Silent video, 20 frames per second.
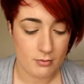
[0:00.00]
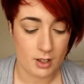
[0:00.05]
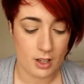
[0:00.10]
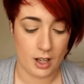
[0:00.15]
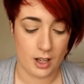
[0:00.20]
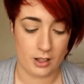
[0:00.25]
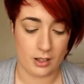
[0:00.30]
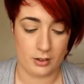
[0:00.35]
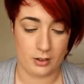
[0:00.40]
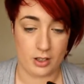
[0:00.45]

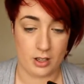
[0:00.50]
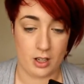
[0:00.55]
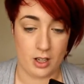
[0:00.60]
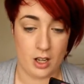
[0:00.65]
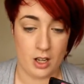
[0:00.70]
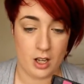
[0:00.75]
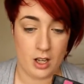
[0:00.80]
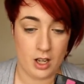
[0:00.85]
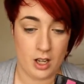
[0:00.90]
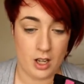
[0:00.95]
And I'm going to
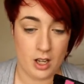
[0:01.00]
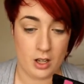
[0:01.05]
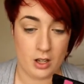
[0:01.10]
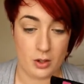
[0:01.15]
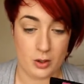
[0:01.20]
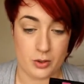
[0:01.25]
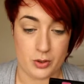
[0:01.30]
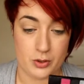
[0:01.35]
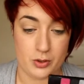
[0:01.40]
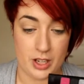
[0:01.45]

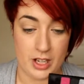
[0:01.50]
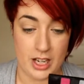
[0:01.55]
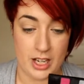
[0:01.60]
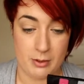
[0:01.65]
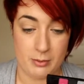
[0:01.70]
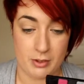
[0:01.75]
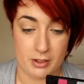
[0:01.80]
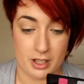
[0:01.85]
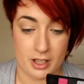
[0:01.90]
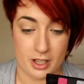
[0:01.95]
go straight in
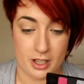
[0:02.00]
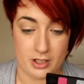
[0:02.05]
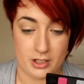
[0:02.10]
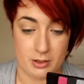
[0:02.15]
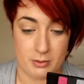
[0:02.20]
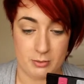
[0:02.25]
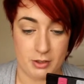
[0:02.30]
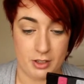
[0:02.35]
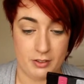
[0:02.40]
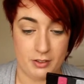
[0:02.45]
with that actually.
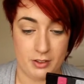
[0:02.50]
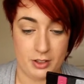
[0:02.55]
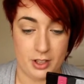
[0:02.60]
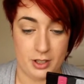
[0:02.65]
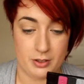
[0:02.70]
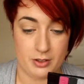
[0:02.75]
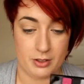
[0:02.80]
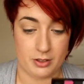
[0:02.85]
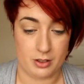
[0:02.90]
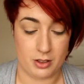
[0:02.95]
I'm not even going to
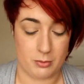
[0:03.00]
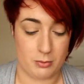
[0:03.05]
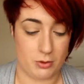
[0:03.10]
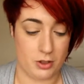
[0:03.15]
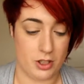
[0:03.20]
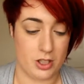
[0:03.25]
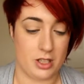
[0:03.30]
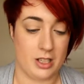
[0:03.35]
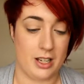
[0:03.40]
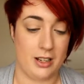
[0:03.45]
use another
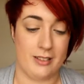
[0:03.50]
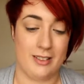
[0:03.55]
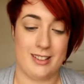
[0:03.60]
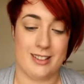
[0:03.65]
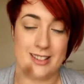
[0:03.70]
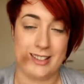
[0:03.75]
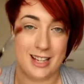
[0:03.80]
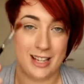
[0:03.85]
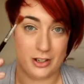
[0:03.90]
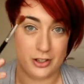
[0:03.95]
brush. Now,
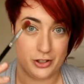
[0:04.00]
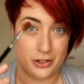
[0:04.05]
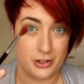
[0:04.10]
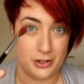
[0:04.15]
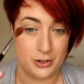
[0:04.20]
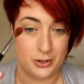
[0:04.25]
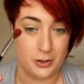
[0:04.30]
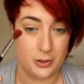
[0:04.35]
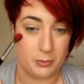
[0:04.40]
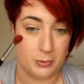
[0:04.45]
they are
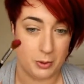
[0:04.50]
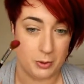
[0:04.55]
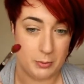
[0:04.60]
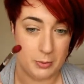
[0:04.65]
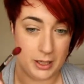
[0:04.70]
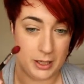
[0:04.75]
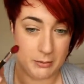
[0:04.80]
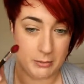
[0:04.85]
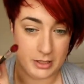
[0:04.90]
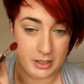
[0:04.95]
super
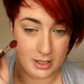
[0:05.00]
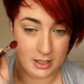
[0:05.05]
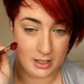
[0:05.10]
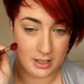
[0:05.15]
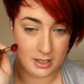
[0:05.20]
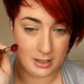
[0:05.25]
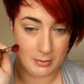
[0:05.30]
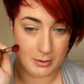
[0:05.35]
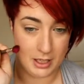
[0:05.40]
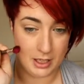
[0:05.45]
pigmented,
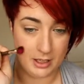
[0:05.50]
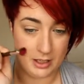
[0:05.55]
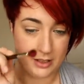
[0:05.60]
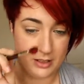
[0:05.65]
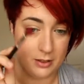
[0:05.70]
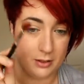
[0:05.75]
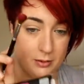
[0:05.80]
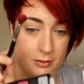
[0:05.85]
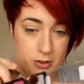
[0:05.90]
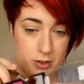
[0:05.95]
this palette,
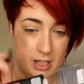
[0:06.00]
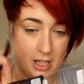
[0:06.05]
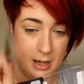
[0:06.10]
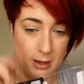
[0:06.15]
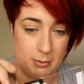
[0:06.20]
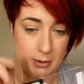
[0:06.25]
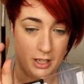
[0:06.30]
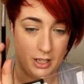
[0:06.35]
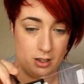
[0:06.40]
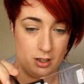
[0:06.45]
so tap
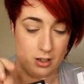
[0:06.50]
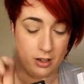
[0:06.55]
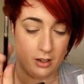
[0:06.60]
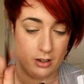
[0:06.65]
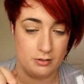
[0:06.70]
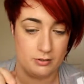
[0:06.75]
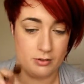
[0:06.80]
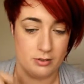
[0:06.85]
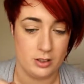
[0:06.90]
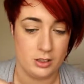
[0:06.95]
it
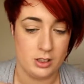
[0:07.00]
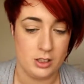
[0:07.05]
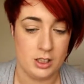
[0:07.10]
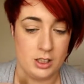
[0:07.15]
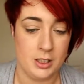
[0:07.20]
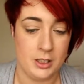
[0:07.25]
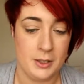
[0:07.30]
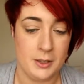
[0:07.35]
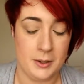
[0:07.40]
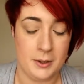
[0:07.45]
off
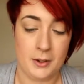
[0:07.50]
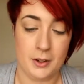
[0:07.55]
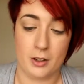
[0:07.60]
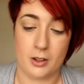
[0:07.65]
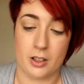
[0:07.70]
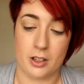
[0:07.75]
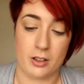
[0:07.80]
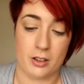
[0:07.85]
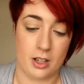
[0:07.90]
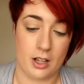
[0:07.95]
or
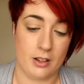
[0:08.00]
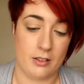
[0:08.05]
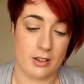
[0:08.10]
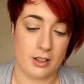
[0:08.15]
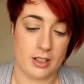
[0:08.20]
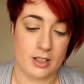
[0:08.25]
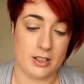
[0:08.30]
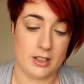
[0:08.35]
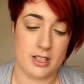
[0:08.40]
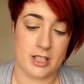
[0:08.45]
you're going to have
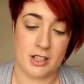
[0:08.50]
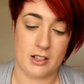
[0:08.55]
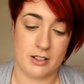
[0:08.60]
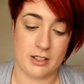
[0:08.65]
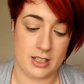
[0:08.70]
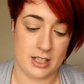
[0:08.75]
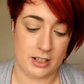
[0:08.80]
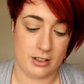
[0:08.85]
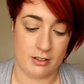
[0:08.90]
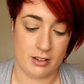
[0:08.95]
like
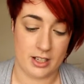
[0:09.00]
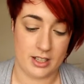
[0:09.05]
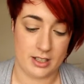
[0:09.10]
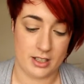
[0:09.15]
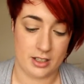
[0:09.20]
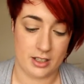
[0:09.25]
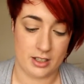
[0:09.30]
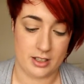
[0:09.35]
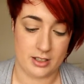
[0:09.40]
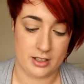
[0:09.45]
seriously crazy
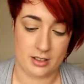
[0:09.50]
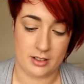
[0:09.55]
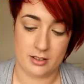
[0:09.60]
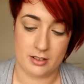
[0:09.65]
eyes.